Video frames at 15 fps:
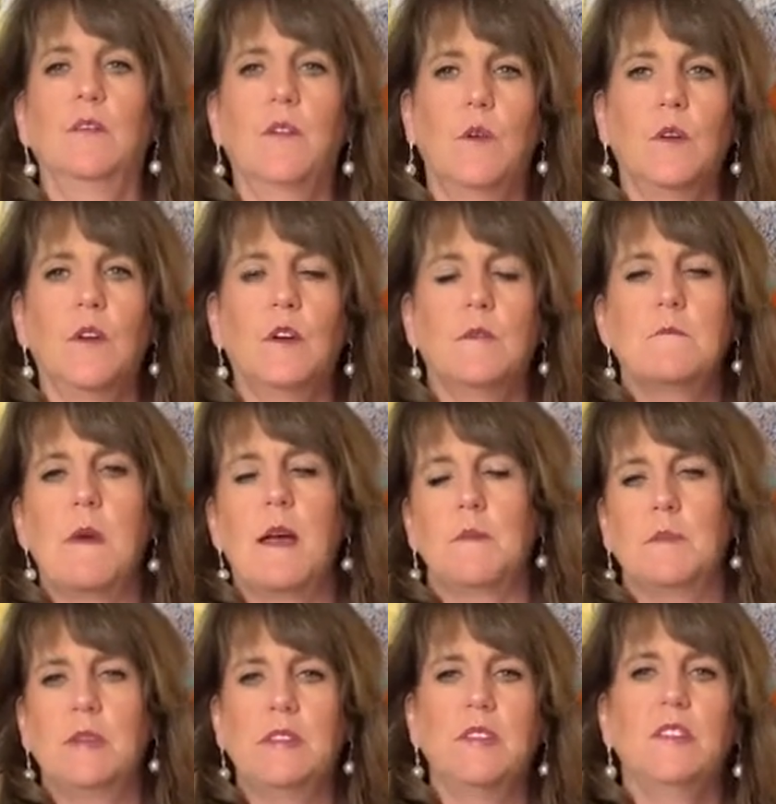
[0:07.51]
for my
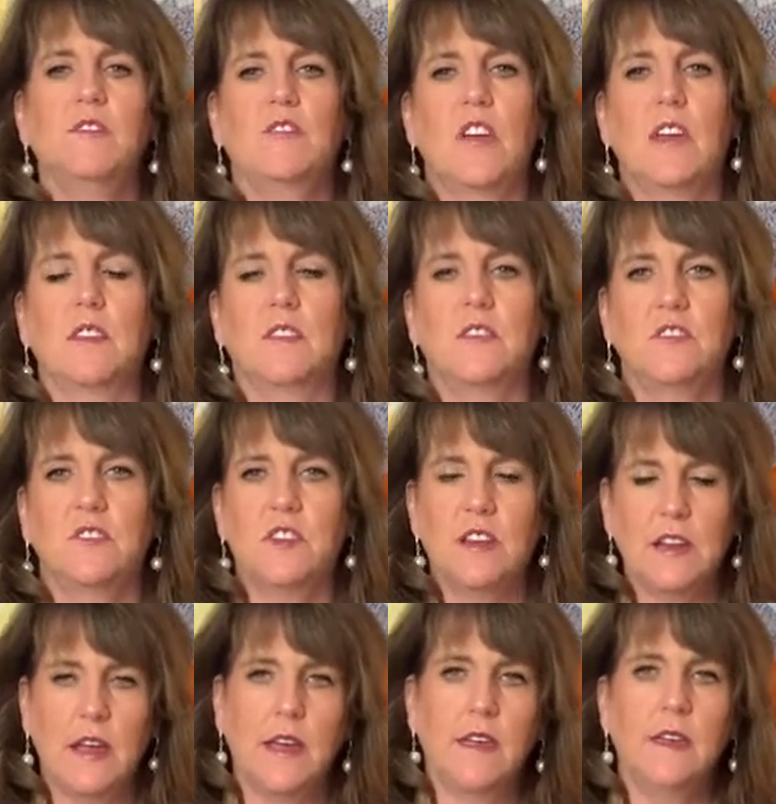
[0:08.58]
Batik Challenge
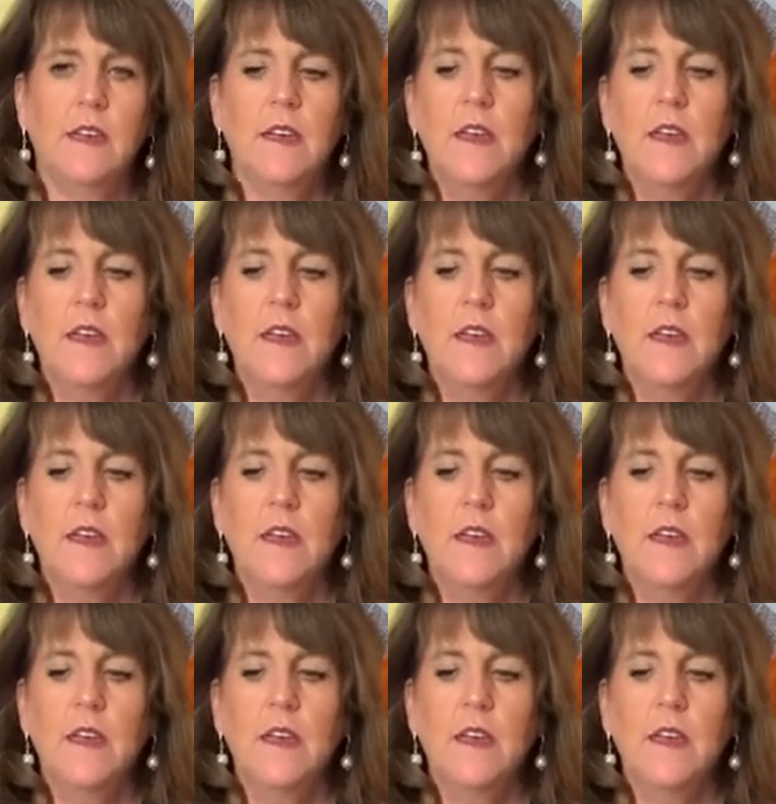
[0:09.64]
today.